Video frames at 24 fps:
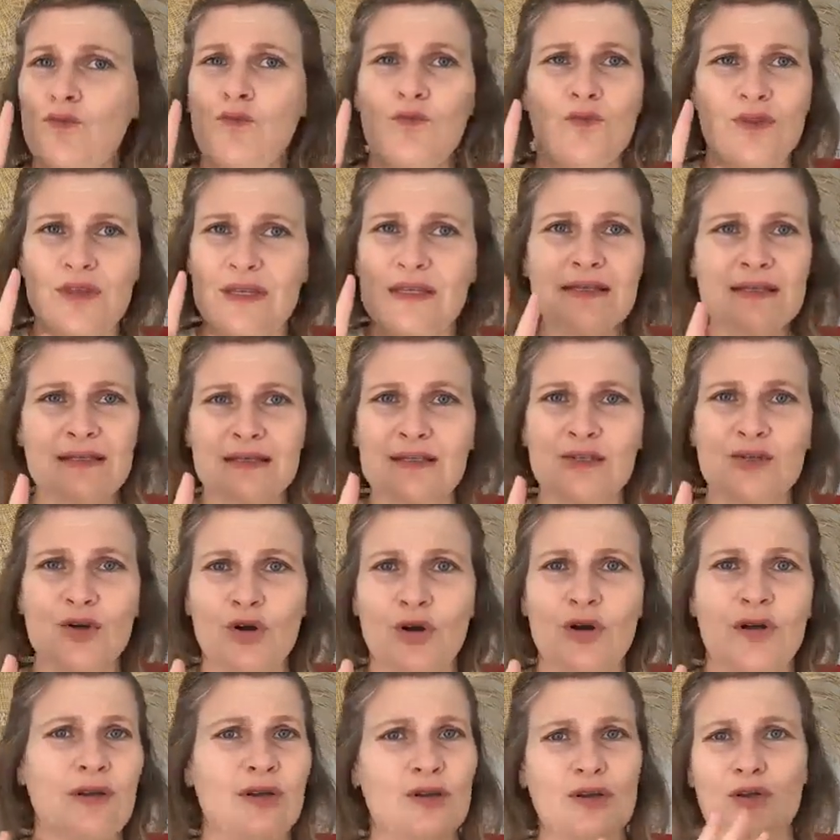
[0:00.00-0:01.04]
this is
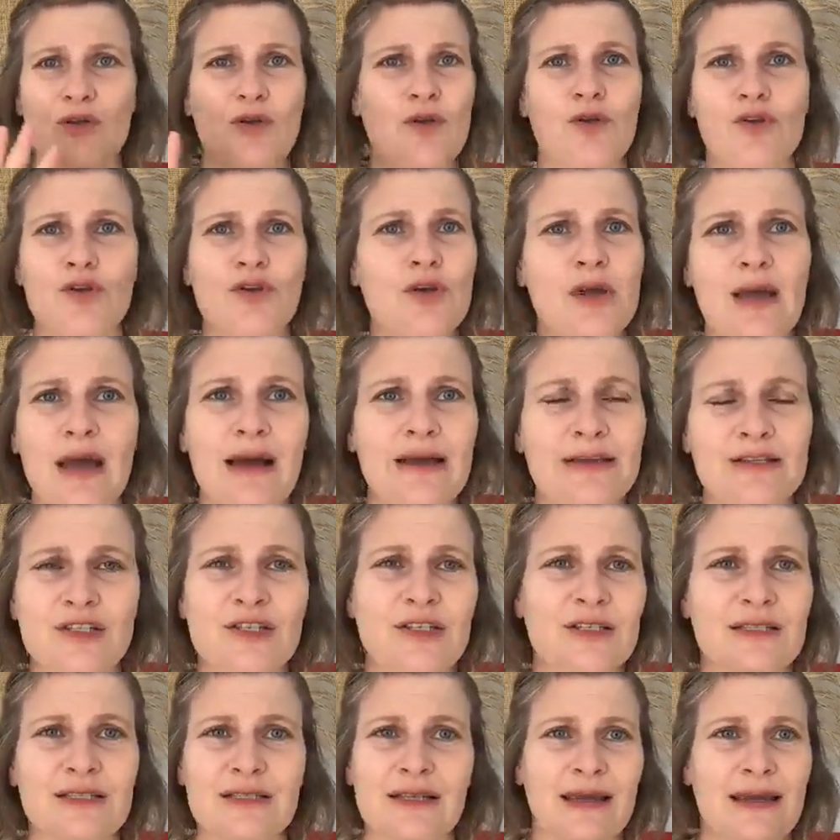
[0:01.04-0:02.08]
not, you can't
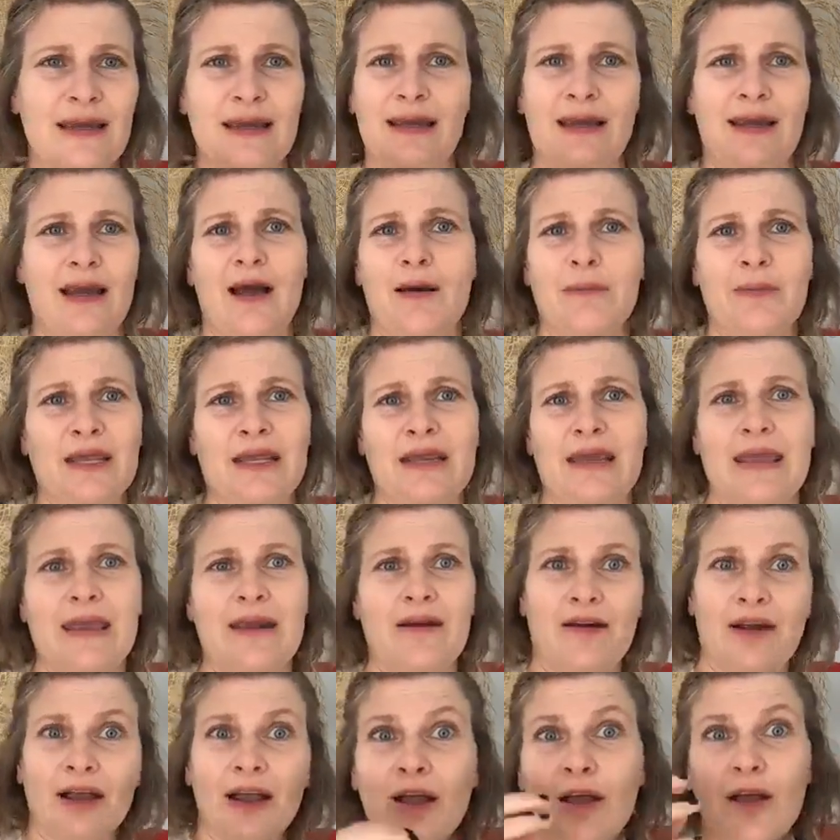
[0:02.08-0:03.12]
just like come in
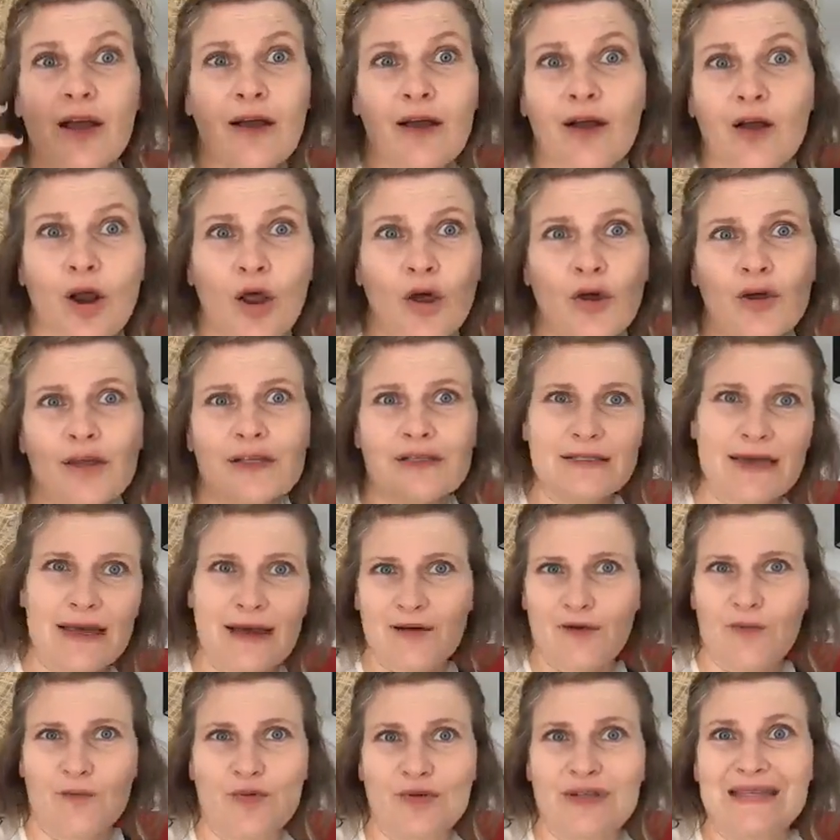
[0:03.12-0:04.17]
here and cloak and
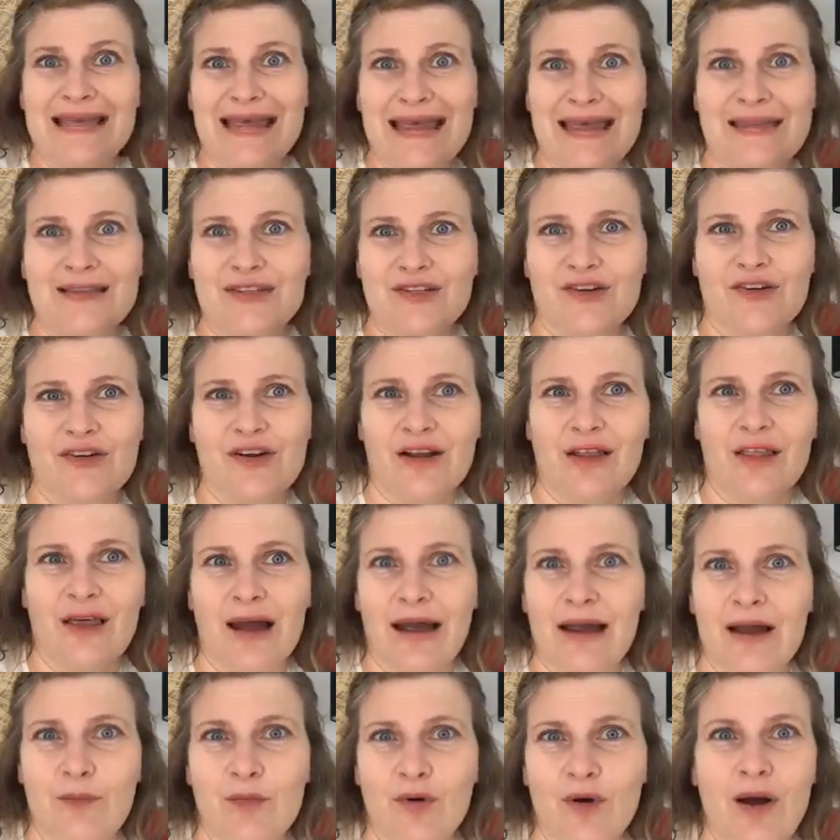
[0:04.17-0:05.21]
dagger and pretend you're a
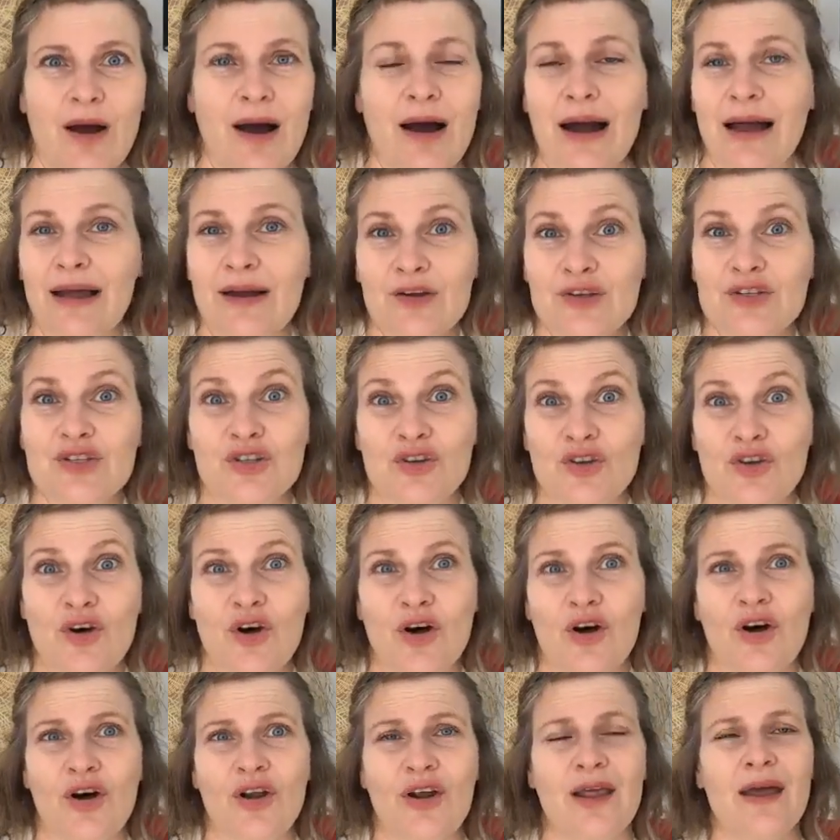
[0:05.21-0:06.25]
likable guy, because you're
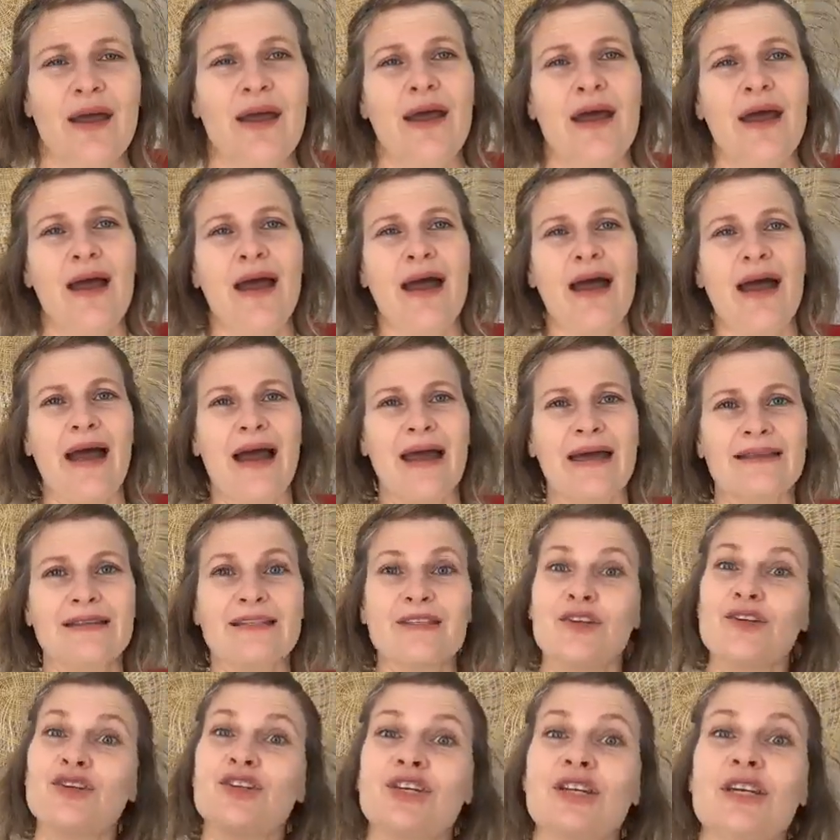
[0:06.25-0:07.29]
not. And
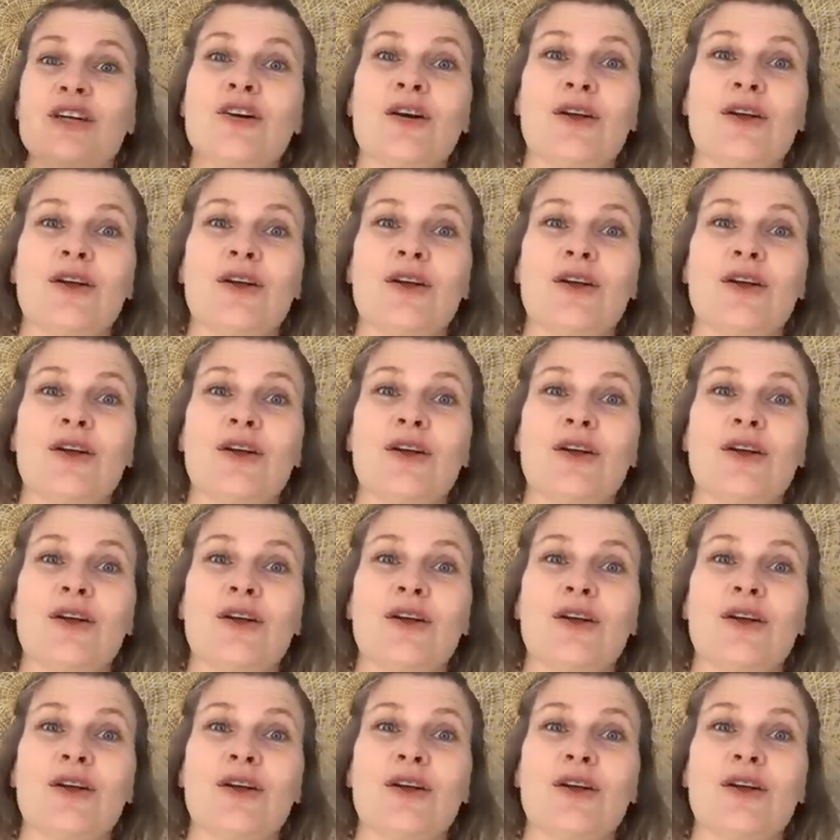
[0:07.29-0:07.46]
so she